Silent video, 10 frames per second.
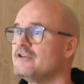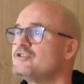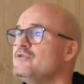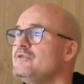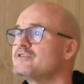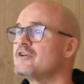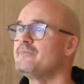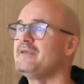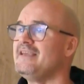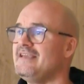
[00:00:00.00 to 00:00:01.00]
Soon it's going
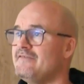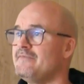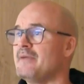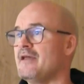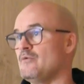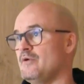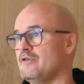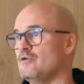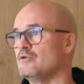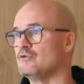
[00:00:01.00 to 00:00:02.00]
to be even better
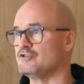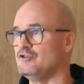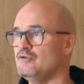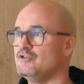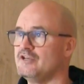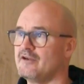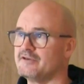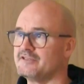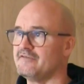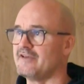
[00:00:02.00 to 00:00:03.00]
with Google's new
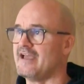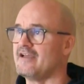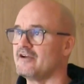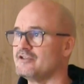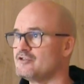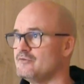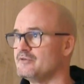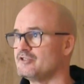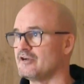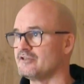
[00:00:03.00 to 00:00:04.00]
generative AI
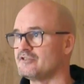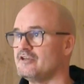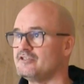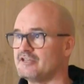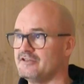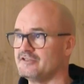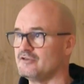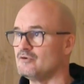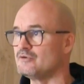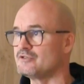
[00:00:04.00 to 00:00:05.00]
supercharged search engine
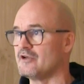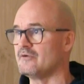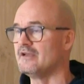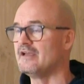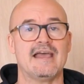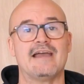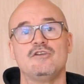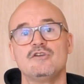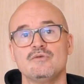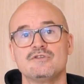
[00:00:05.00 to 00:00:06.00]
also. And you
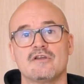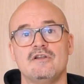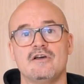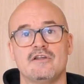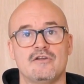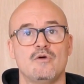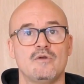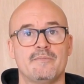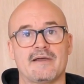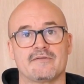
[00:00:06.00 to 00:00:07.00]
can also learn all
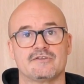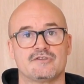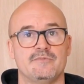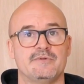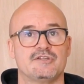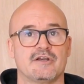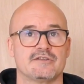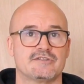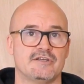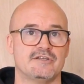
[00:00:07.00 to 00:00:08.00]
about the
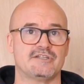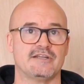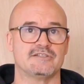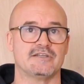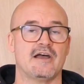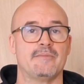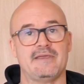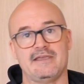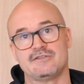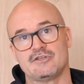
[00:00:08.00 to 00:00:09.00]
supercharged search engine up
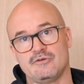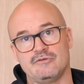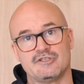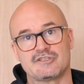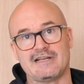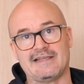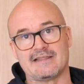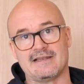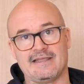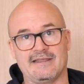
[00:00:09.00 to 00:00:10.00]
here too. Just click
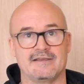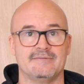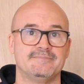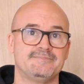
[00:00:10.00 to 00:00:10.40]
the link.